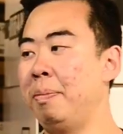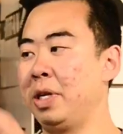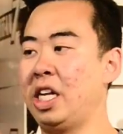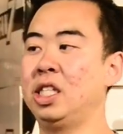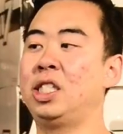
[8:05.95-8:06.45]

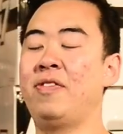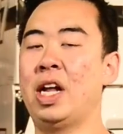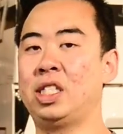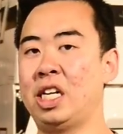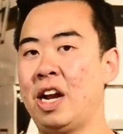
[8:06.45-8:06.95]
But TITAN7
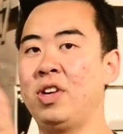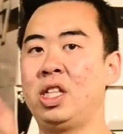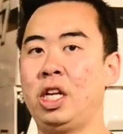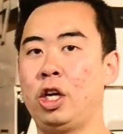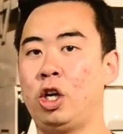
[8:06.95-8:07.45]
has done
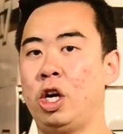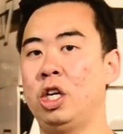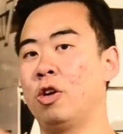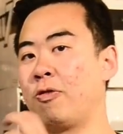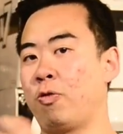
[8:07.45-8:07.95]
everything they
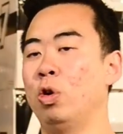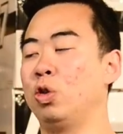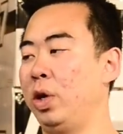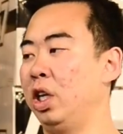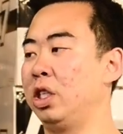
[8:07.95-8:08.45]
could in their
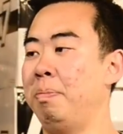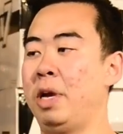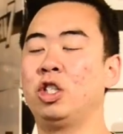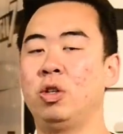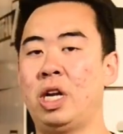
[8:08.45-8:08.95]
forged wheel to
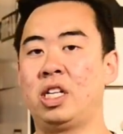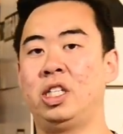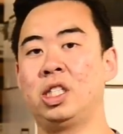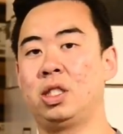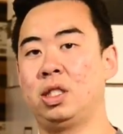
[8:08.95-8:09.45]
make sure
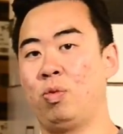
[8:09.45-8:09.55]
that this